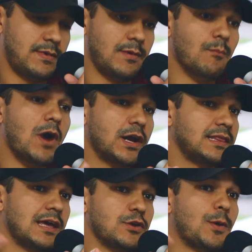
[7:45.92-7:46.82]
money
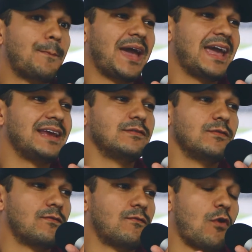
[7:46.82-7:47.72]
that you're paying
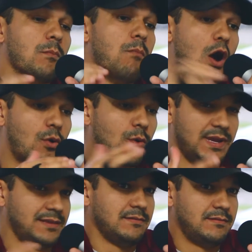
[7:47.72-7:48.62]
for
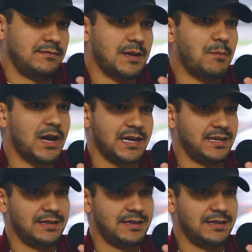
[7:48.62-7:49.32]
borrowing the money.